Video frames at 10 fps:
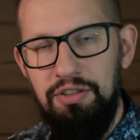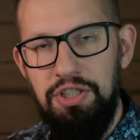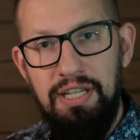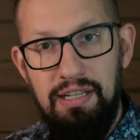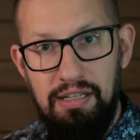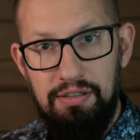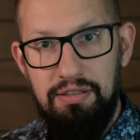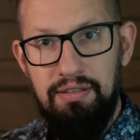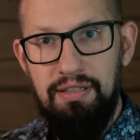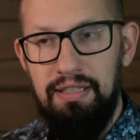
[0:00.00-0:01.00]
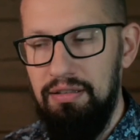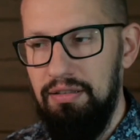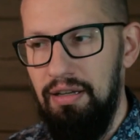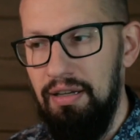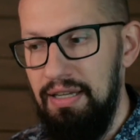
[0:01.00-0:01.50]
genius
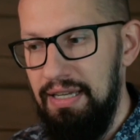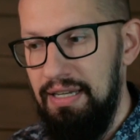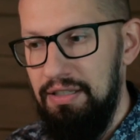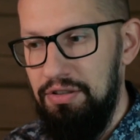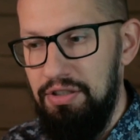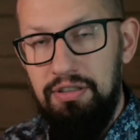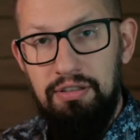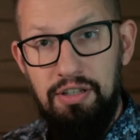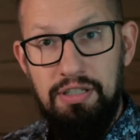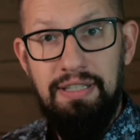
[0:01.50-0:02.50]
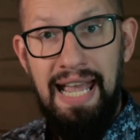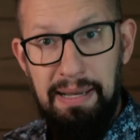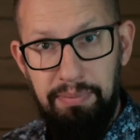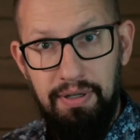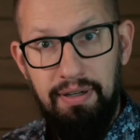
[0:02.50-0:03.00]
that just doesn't
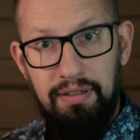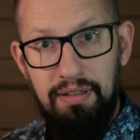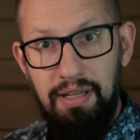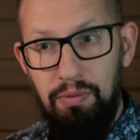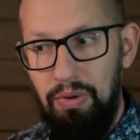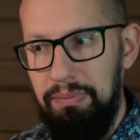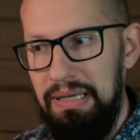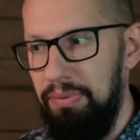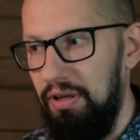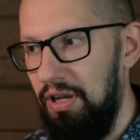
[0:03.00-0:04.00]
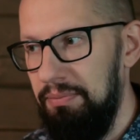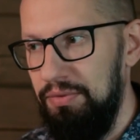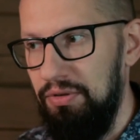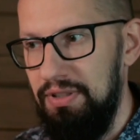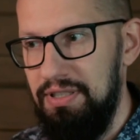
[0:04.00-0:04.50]
happen when people come
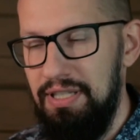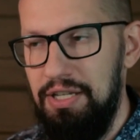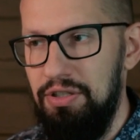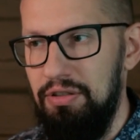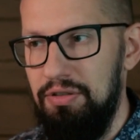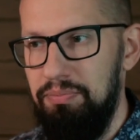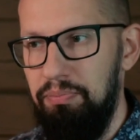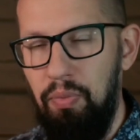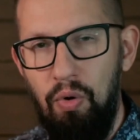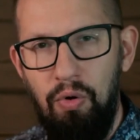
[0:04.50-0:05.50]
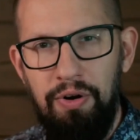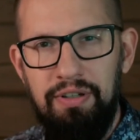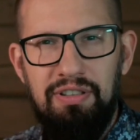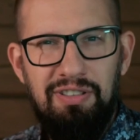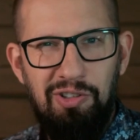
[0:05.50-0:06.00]
to the sessions
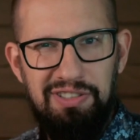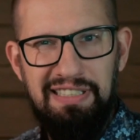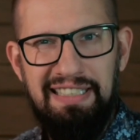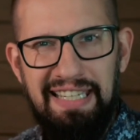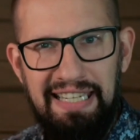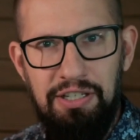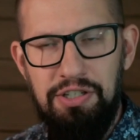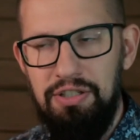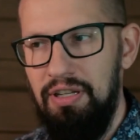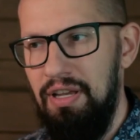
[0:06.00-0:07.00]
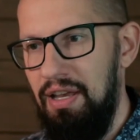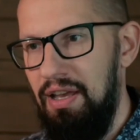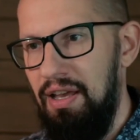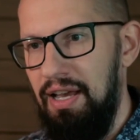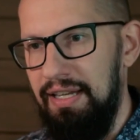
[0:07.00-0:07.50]
bored, not engaged,
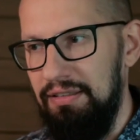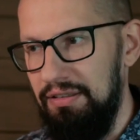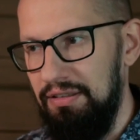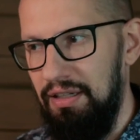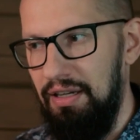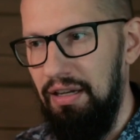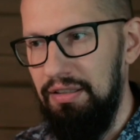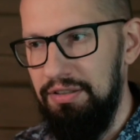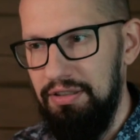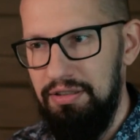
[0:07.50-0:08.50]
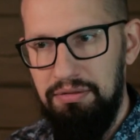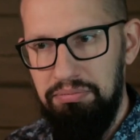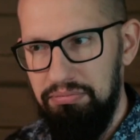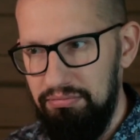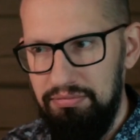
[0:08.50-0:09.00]
and just
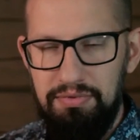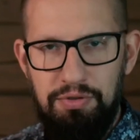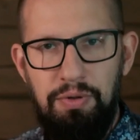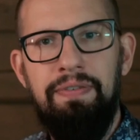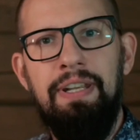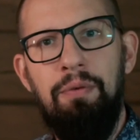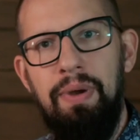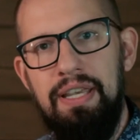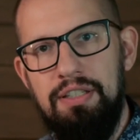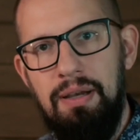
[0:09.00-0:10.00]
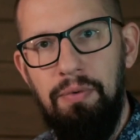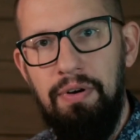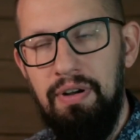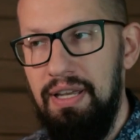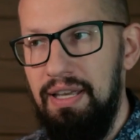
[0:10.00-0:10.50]
drifting away
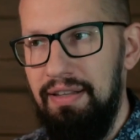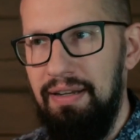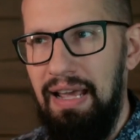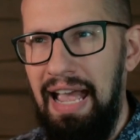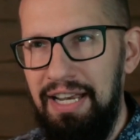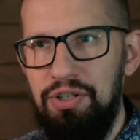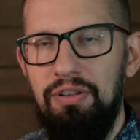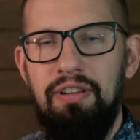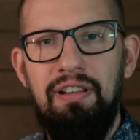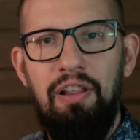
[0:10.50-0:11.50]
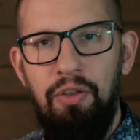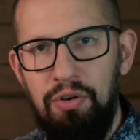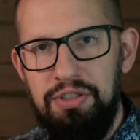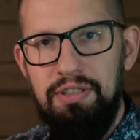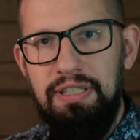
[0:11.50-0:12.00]
somewhere, then actually the
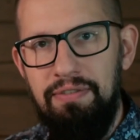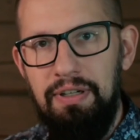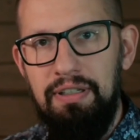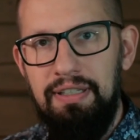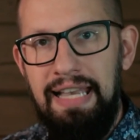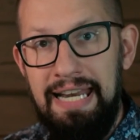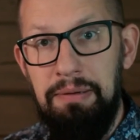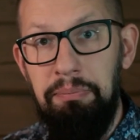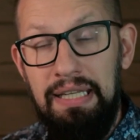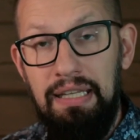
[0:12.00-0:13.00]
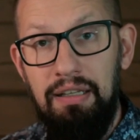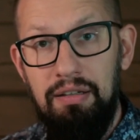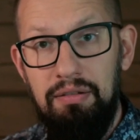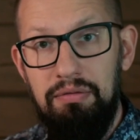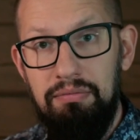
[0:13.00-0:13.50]
loss even can be
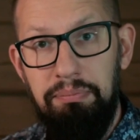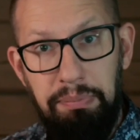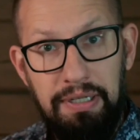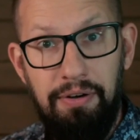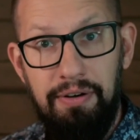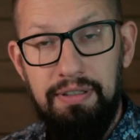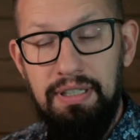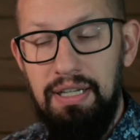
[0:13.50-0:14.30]
bigger.